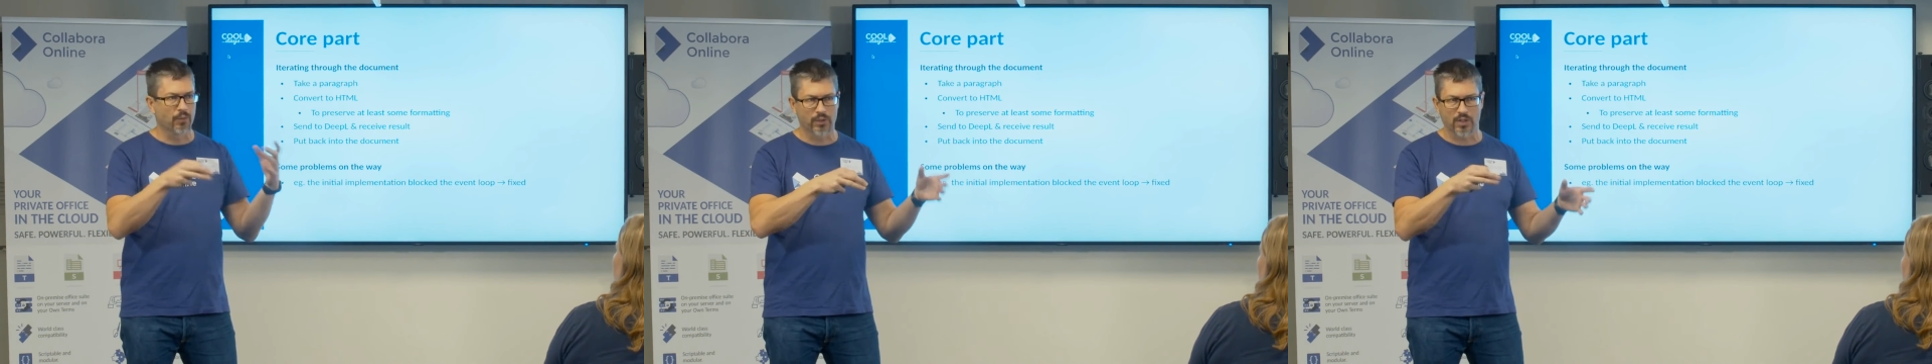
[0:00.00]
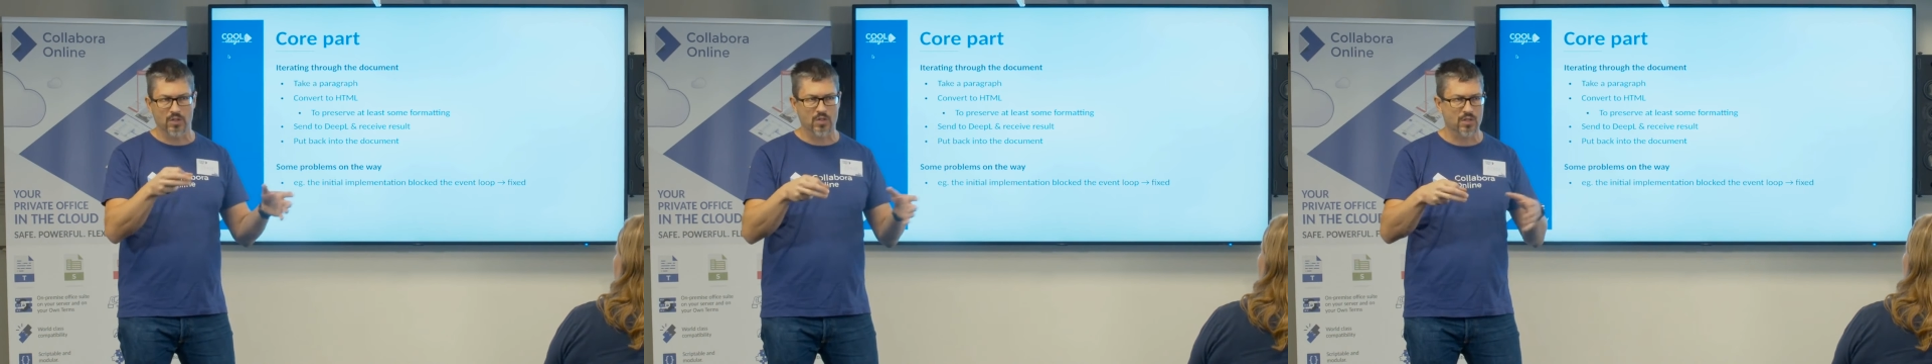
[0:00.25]

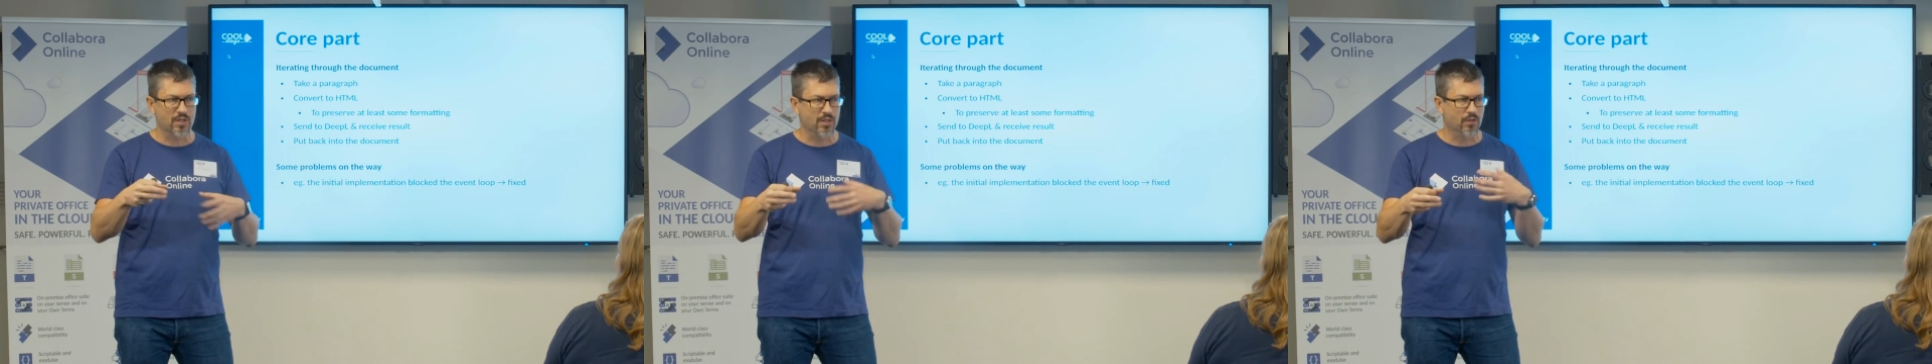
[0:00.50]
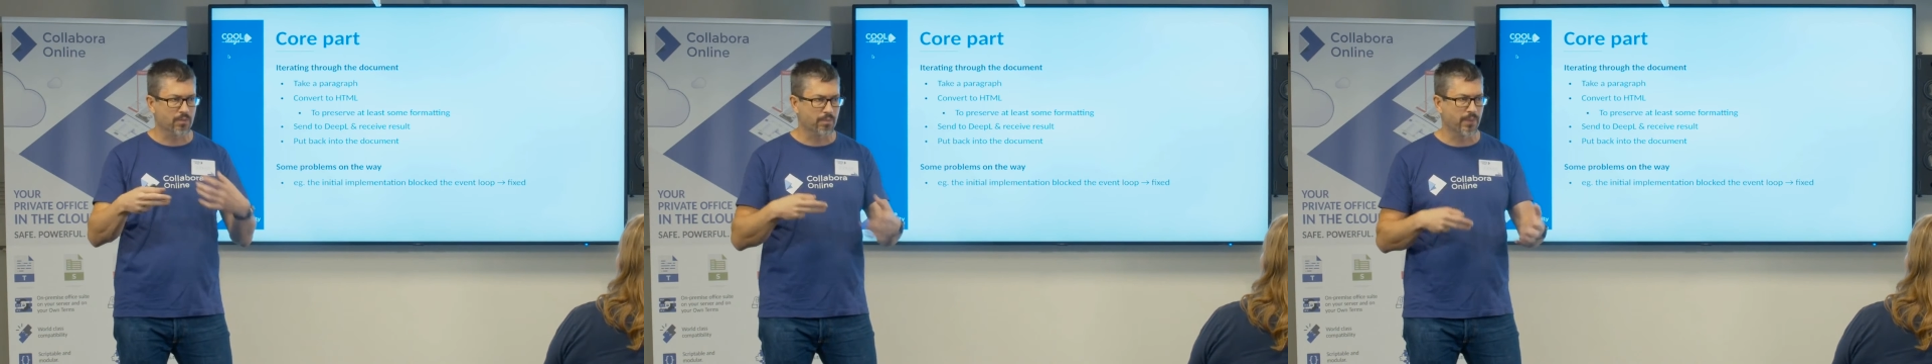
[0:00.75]
what is
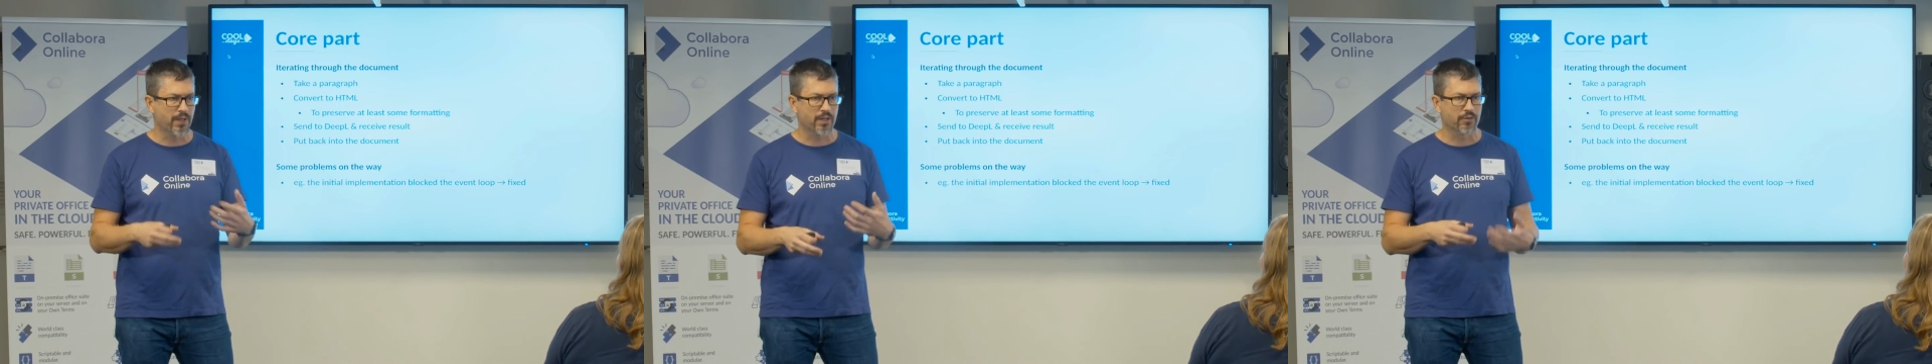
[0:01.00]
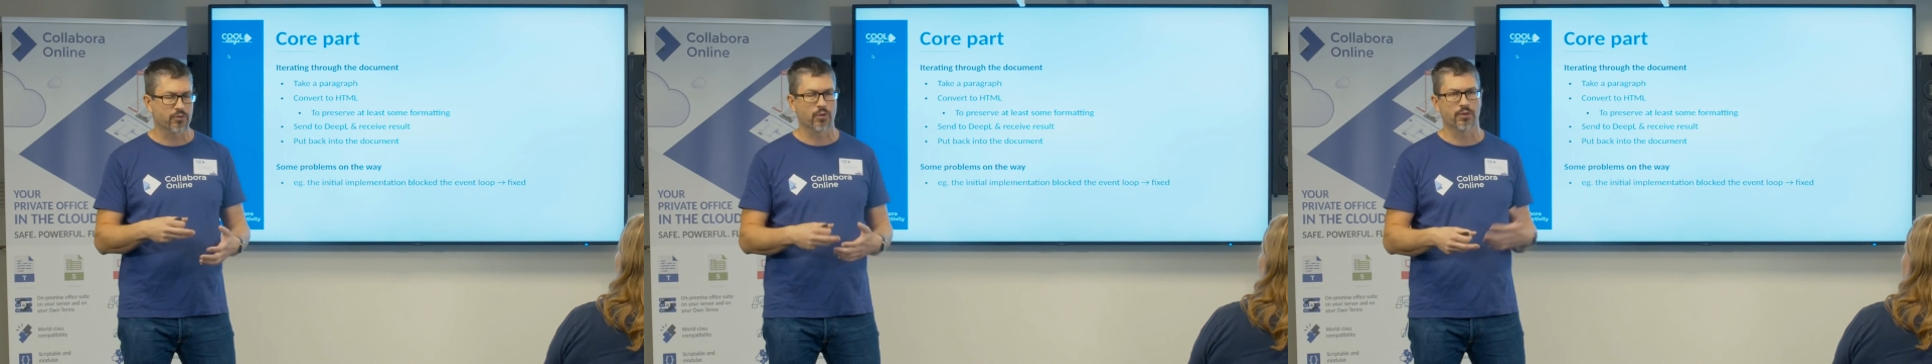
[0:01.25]
the
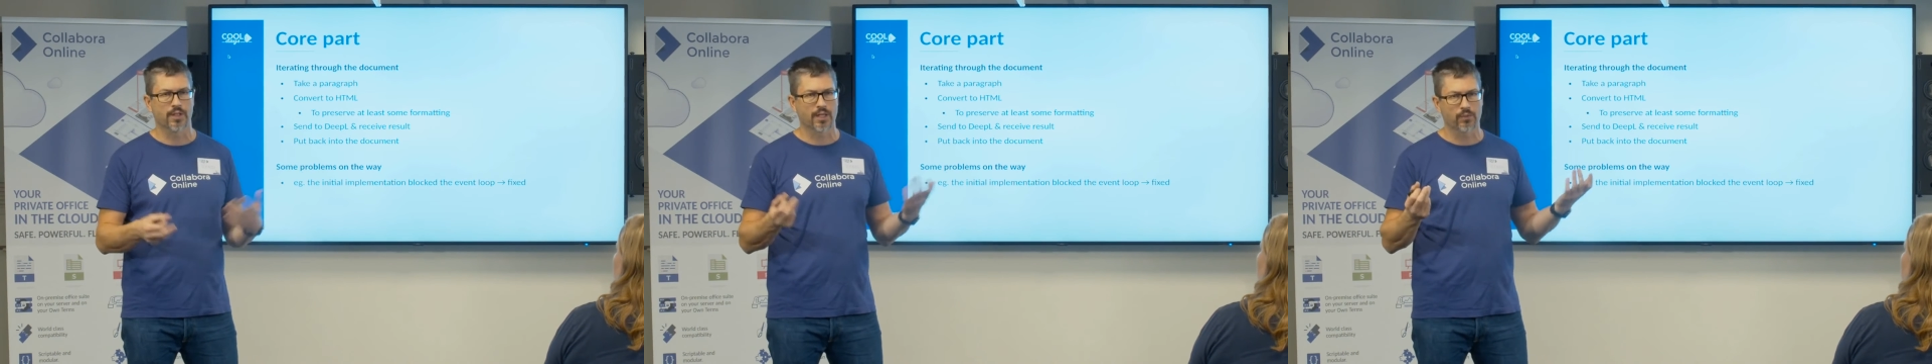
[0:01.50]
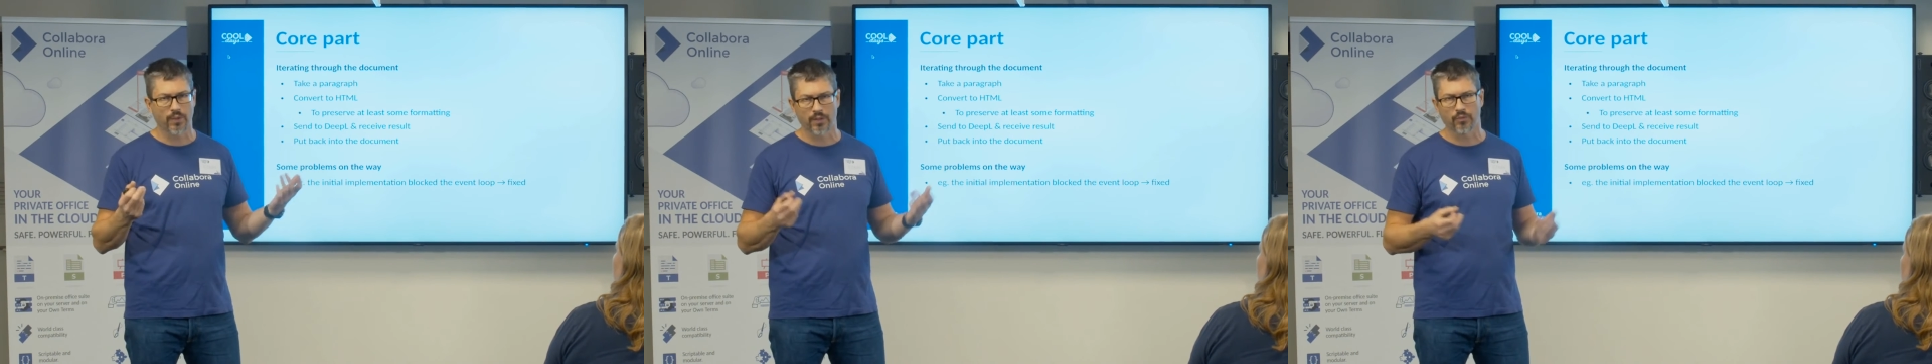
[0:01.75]
paragraph
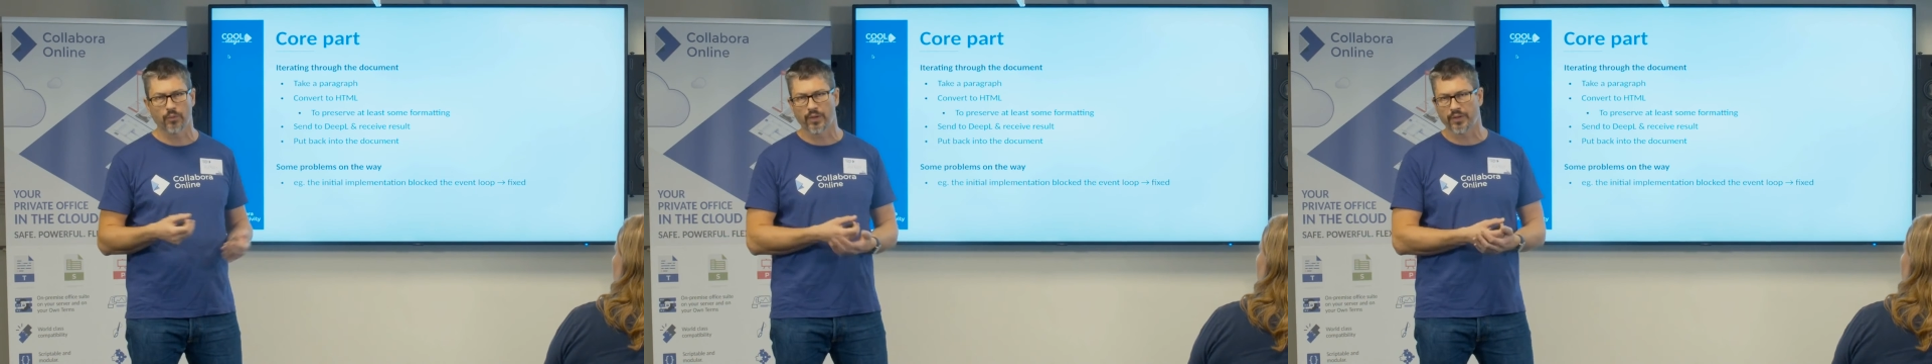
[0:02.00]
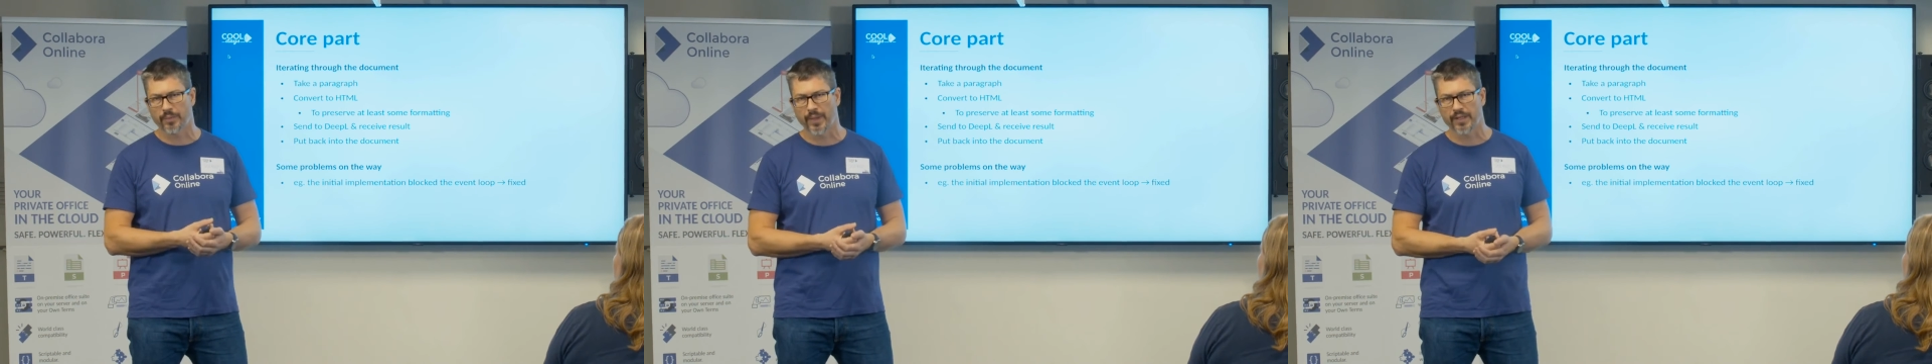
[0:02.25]
content will
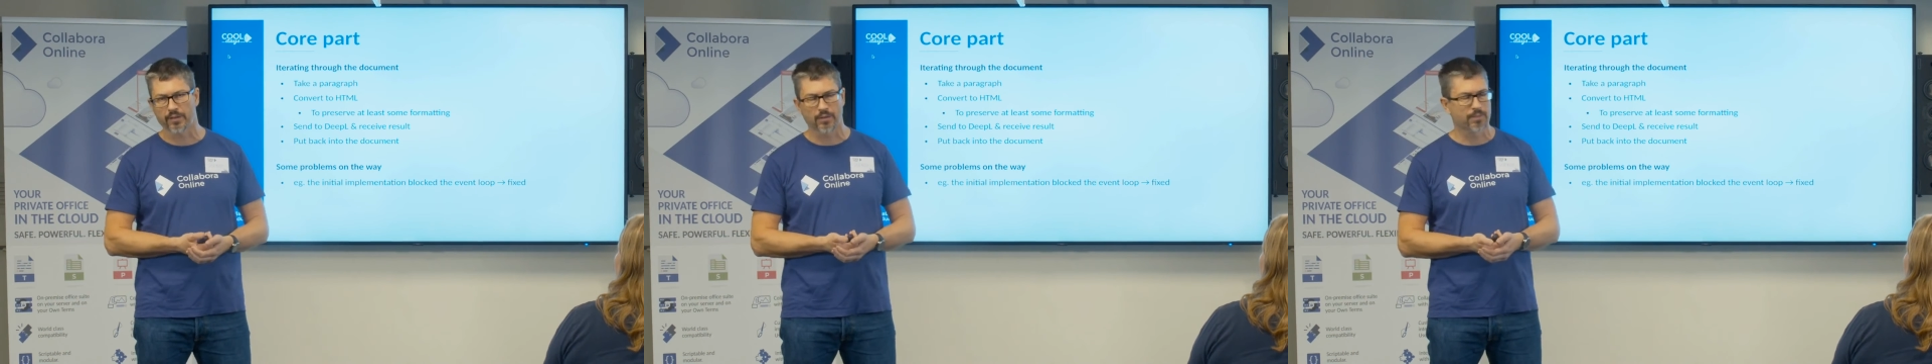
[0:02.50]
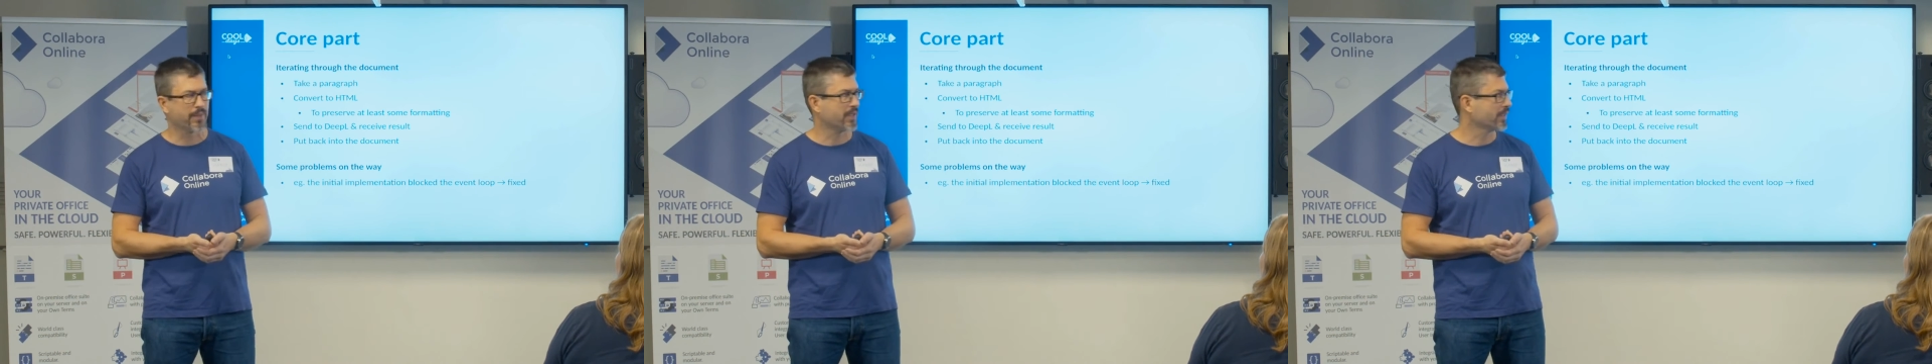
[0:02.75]
remain
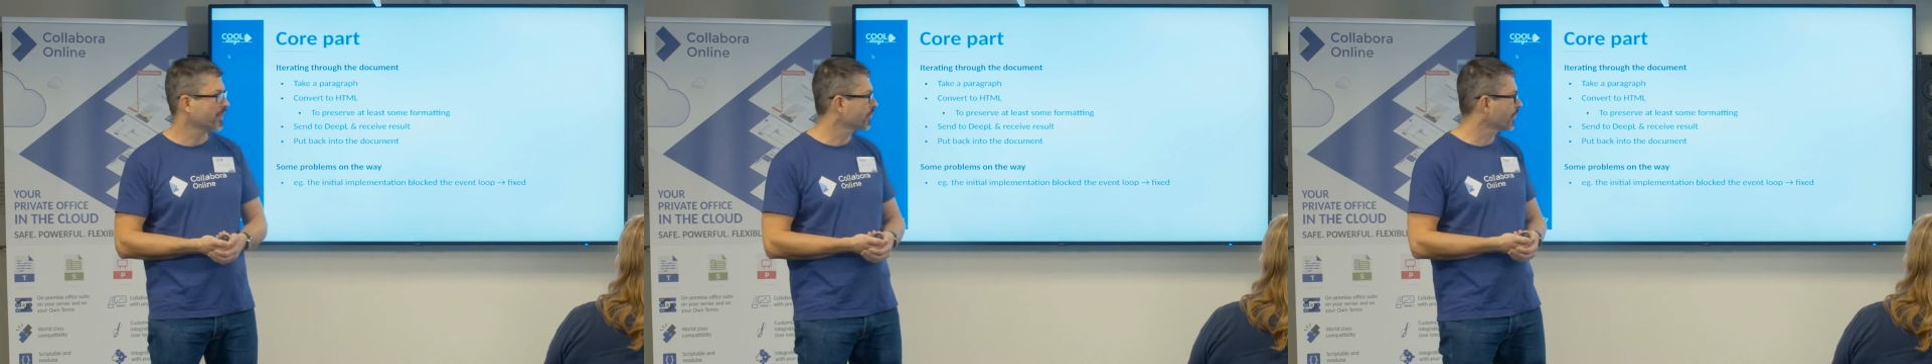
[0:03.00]
paragraph